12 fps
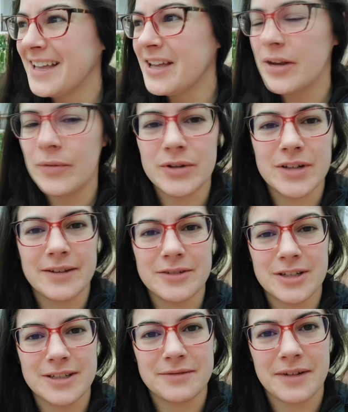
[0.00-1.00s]
which I've
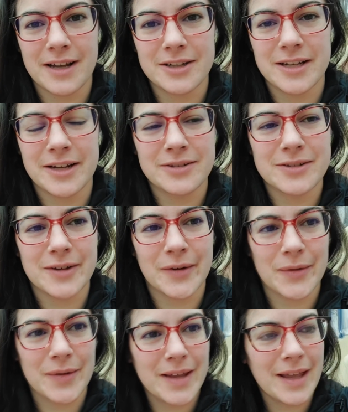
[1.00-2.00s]
just flashed now, so
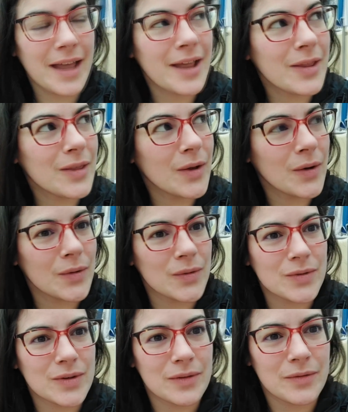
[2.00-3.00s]
those
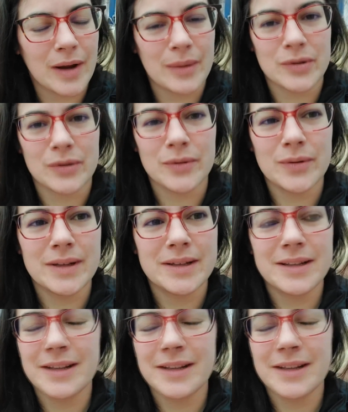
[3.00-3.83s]
frames are ruined.